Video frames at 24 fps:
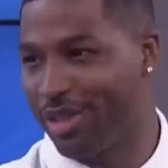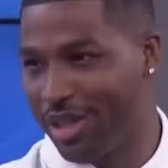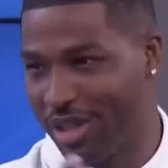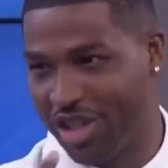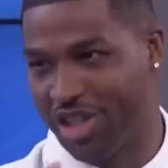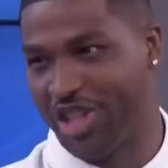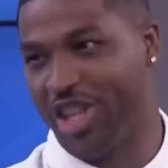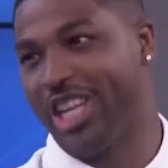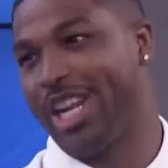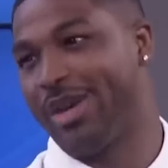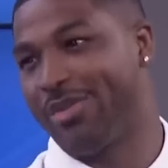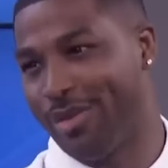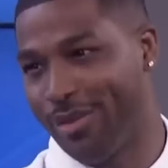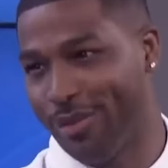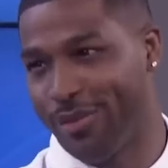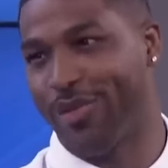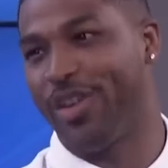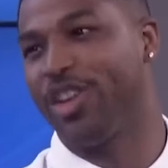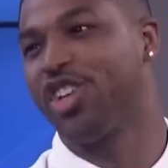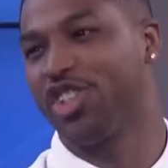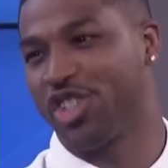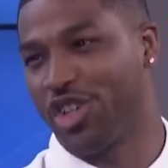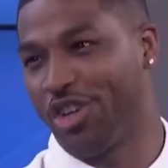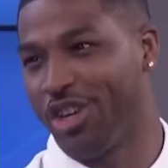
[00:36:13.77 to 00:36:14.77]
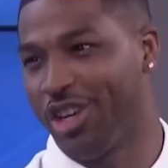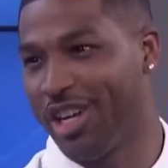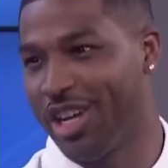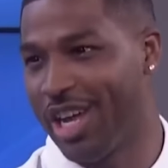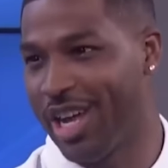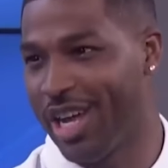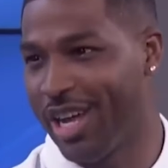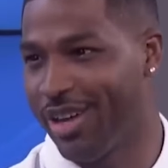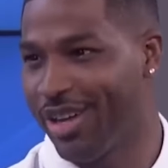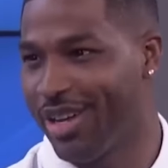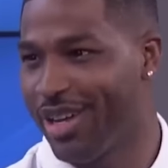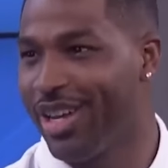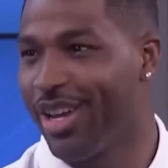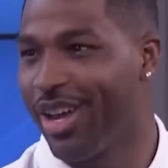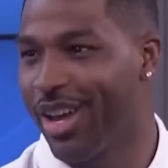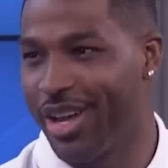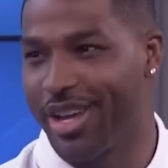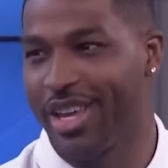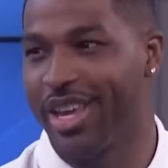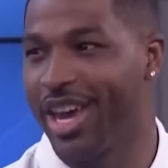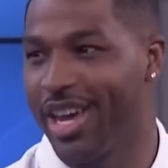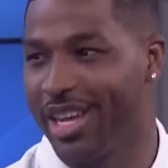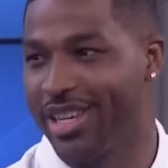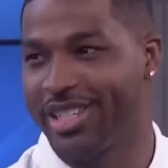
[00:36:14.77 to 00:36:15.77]
Tristan has a nice little pad
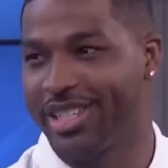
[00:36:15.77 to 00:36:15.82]
outside of